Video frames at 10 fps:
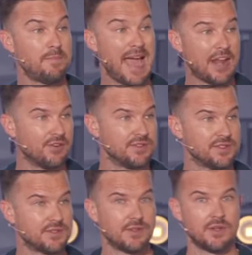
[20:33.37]

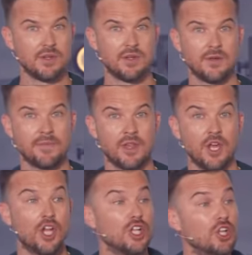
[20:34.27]
Patterns.
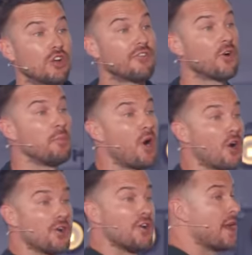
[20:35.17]
Look for a
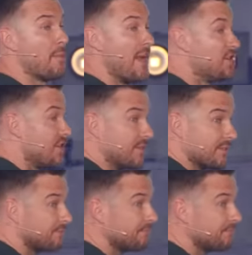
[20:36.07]
partner, not a patient.